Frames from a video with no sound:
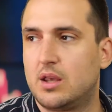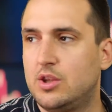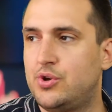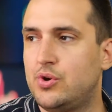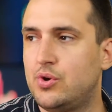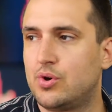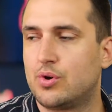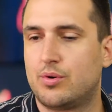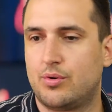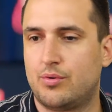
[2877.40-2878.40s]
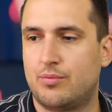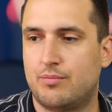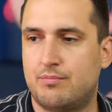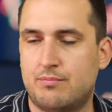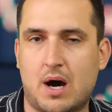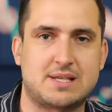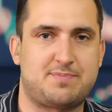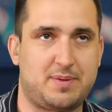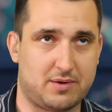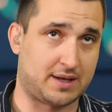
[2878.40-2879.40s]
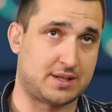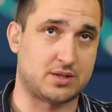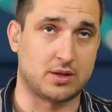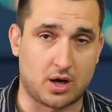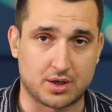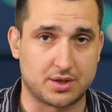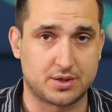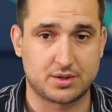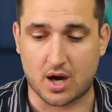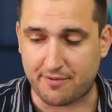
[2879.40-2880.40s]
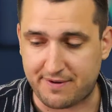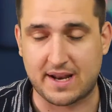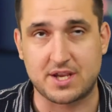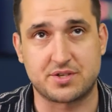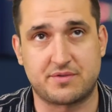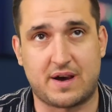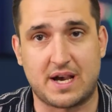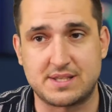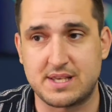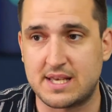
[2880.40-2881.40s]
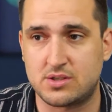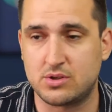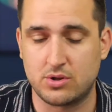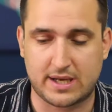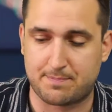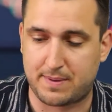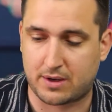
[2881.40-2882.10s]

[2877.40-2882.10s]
You must be ready to long. Not financial advice. As you look at